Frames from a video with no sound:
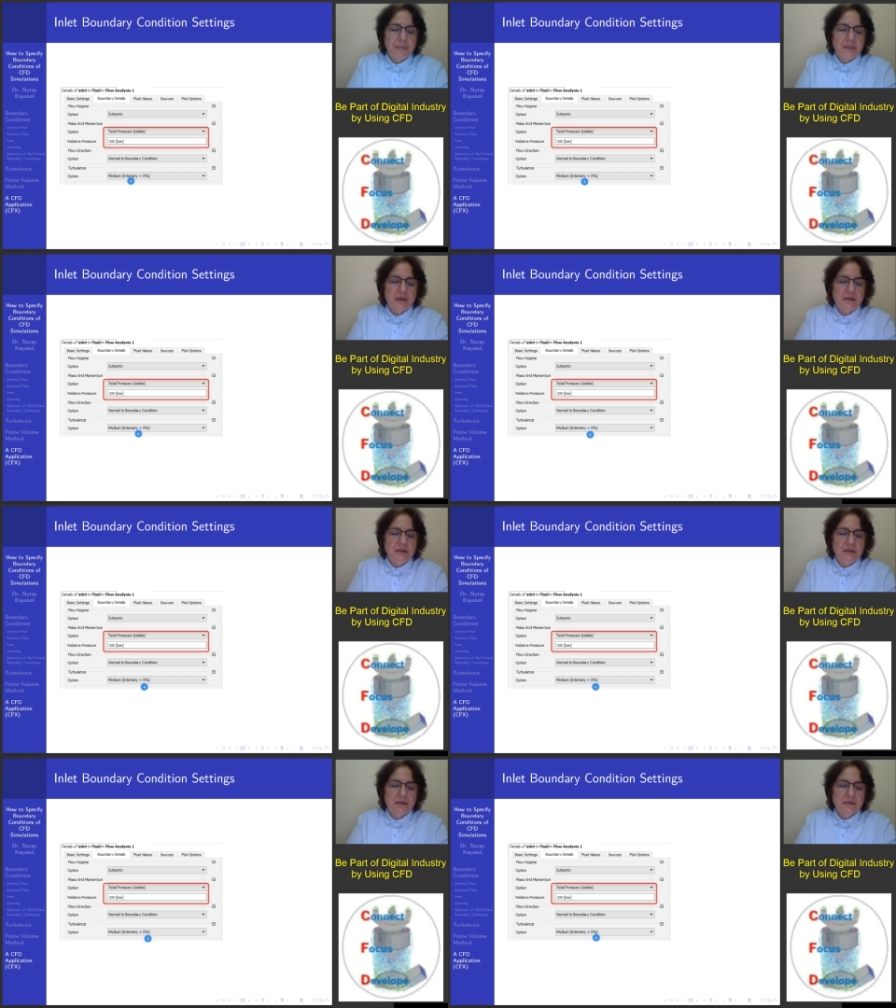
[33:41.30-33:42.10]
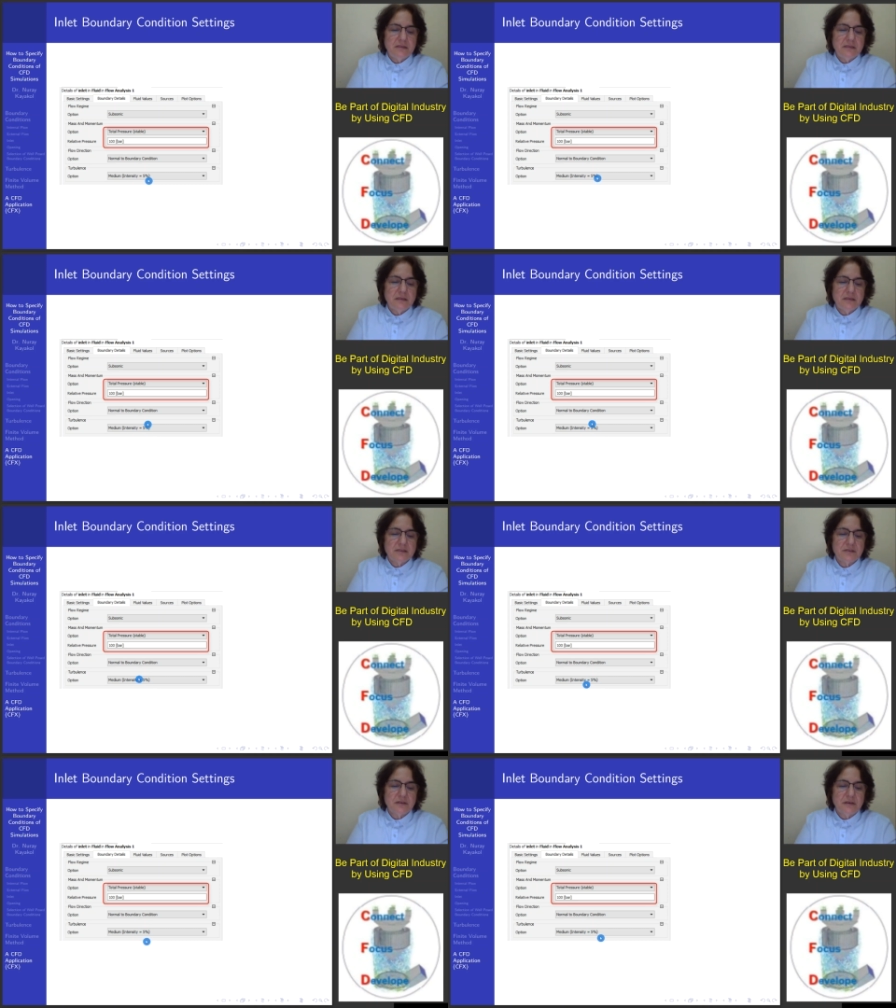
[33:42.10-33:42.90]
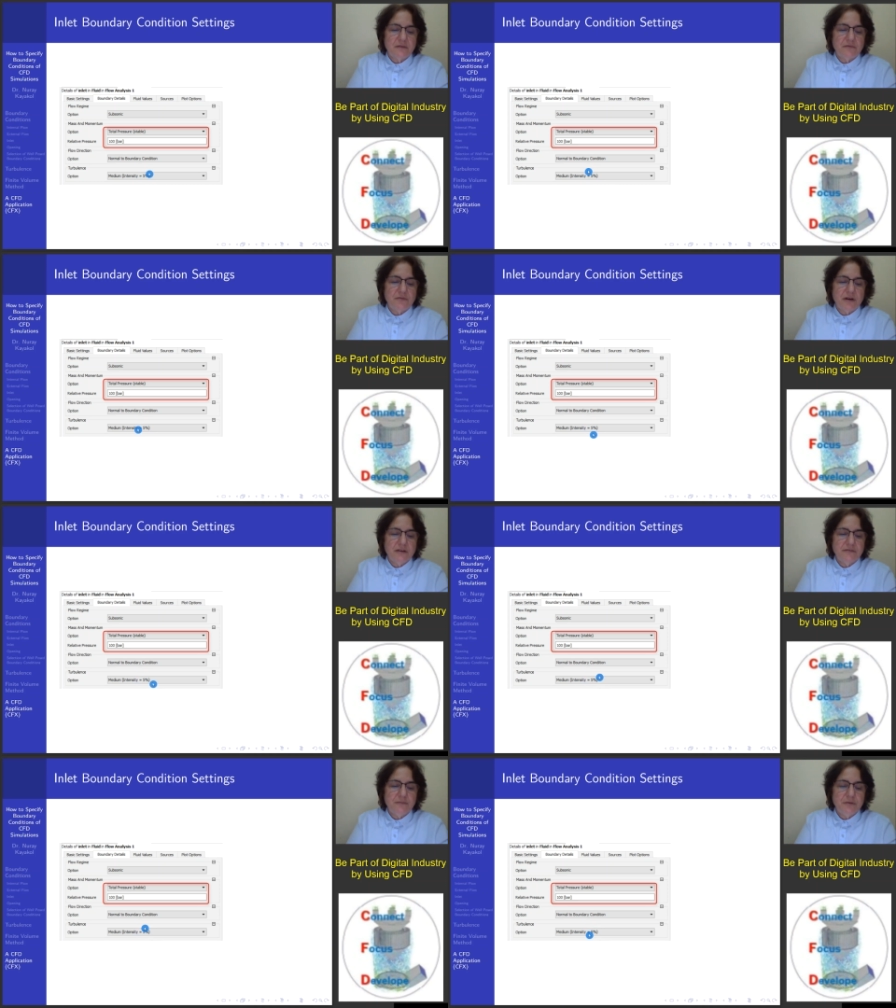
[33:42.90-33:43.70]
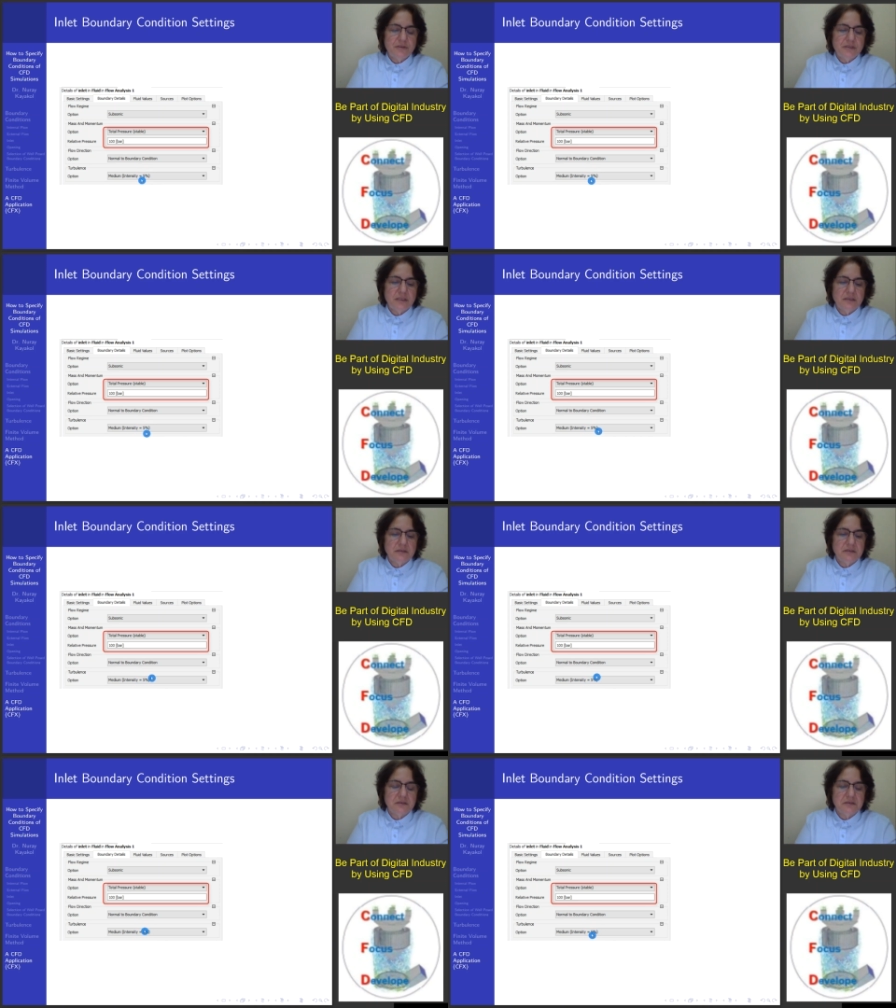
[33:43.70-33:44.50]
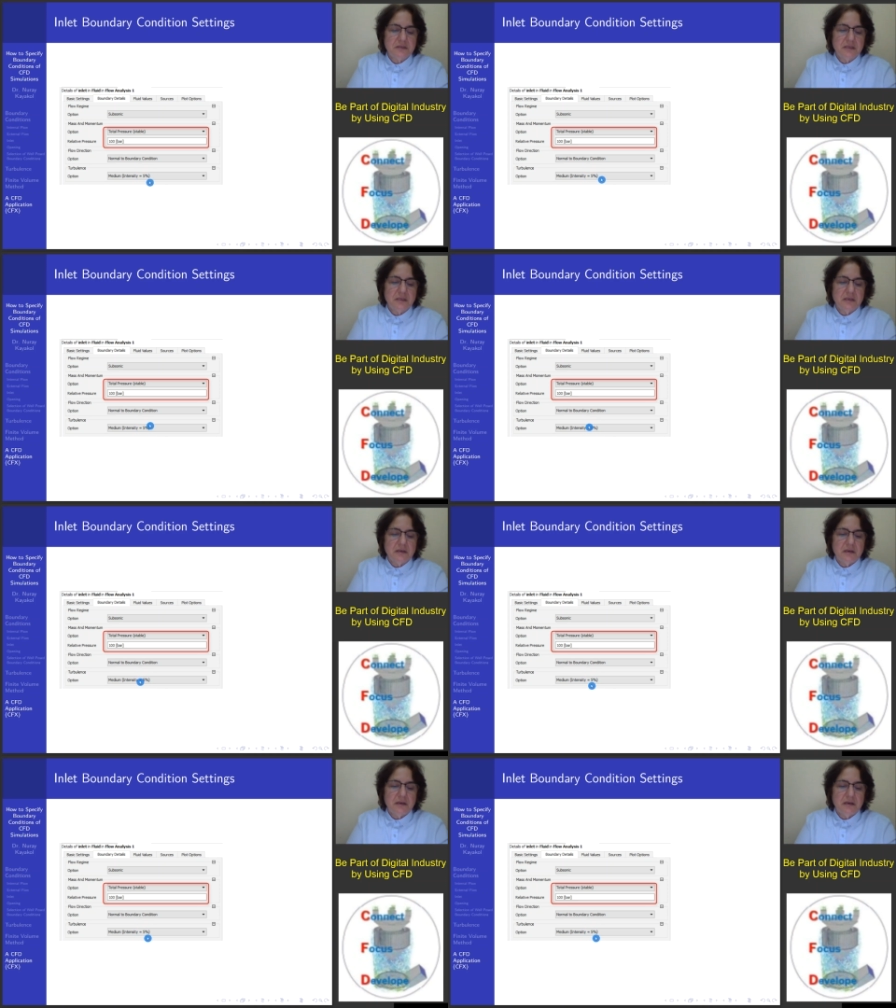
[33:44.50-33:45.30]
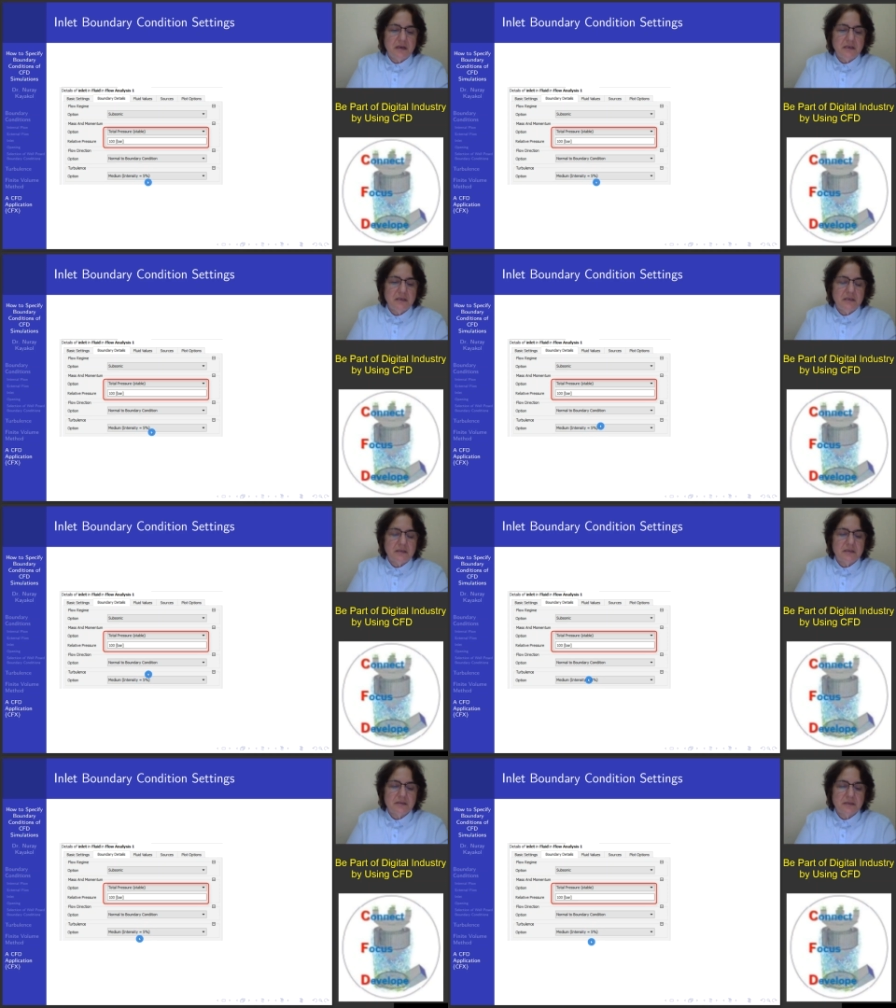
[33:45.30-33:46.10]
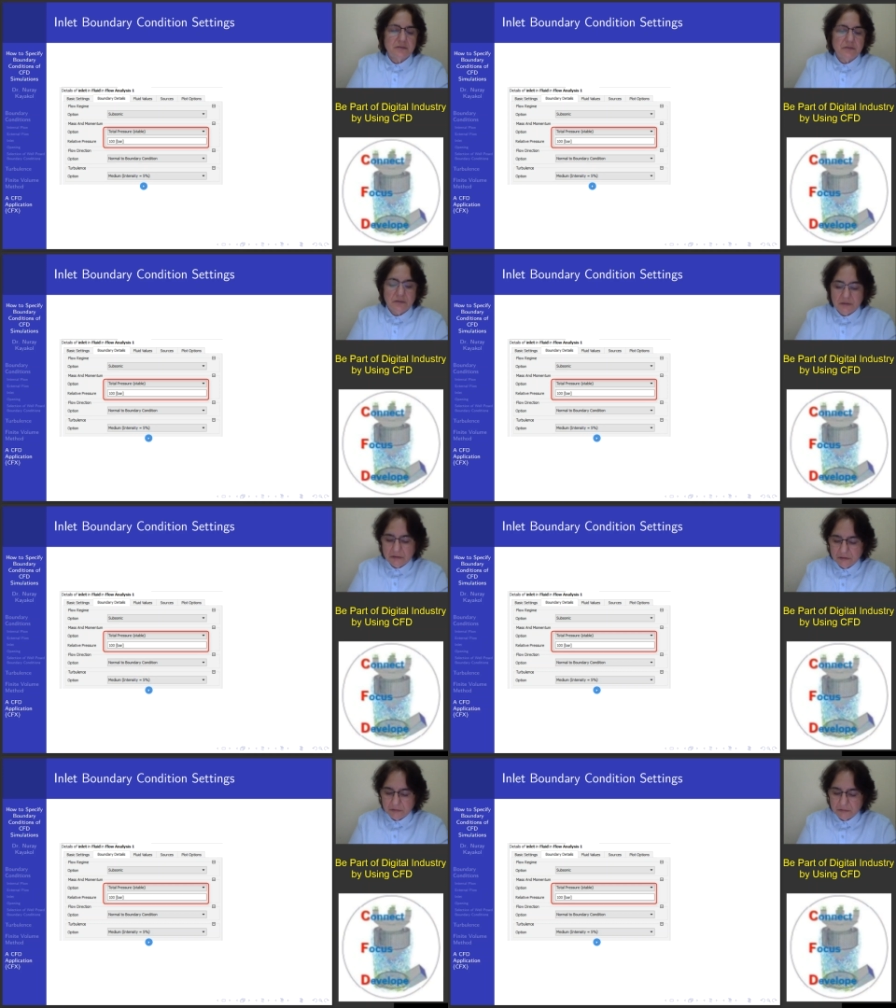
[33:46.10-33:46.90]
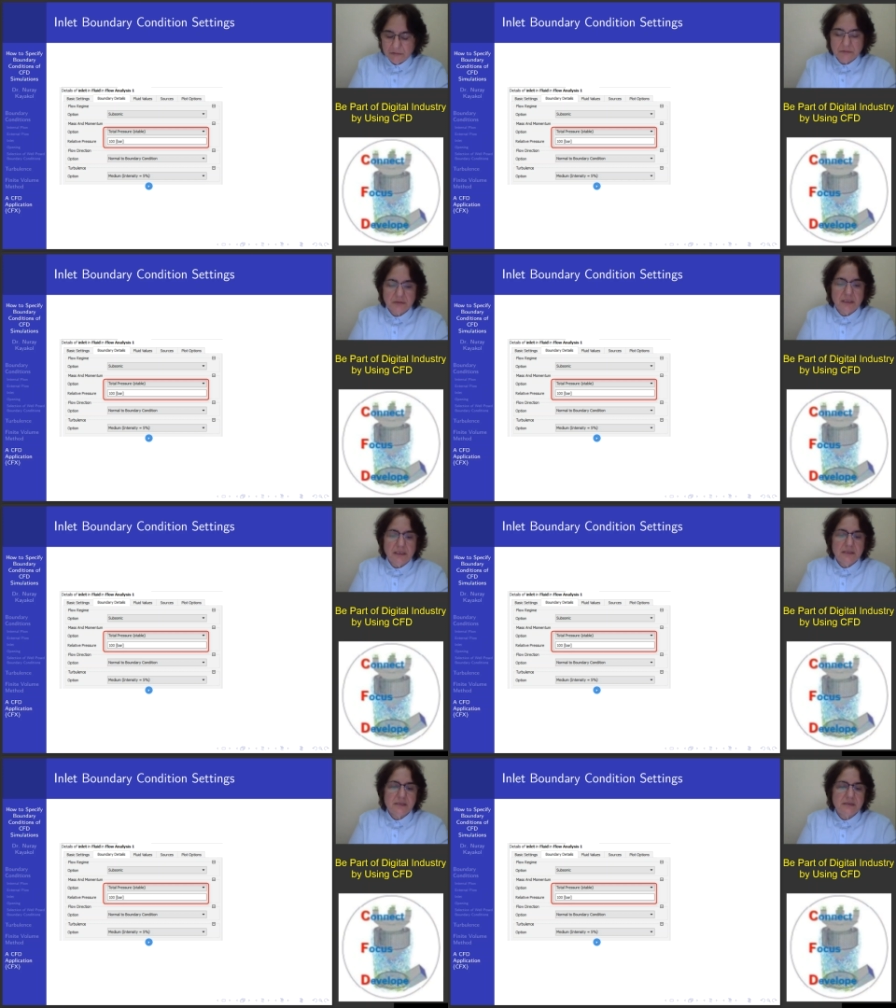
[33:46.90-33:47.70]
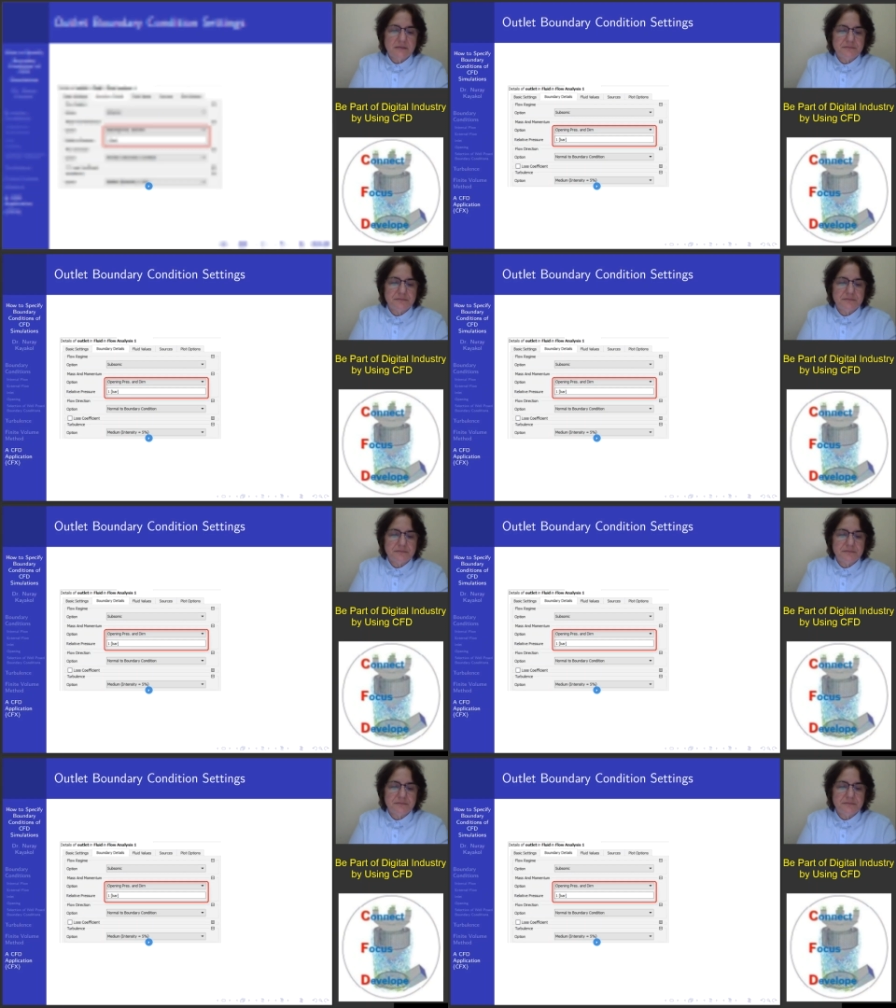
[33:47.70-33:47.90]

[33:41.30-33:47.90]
intensity as 5%. I think it's a good guess.